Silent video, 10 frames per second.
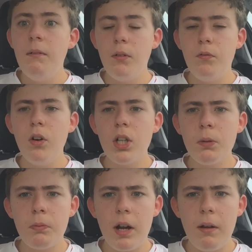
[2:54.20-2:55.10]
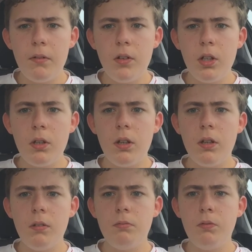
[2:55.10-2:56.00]
Before
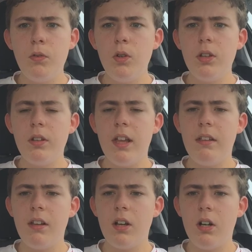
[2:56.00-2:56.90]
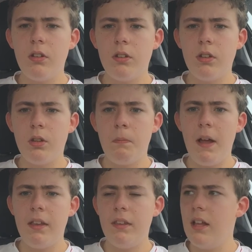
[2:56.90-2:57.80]
the season got
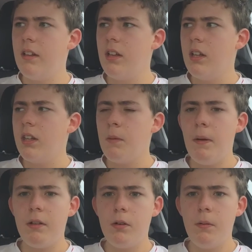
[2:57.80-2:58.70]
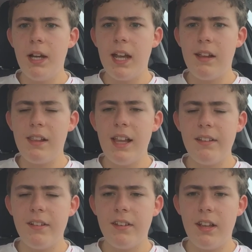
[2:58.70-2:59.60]
suspended, the picked to a win against
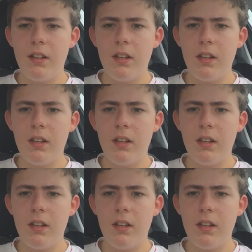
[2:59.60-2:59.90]
Leicester City.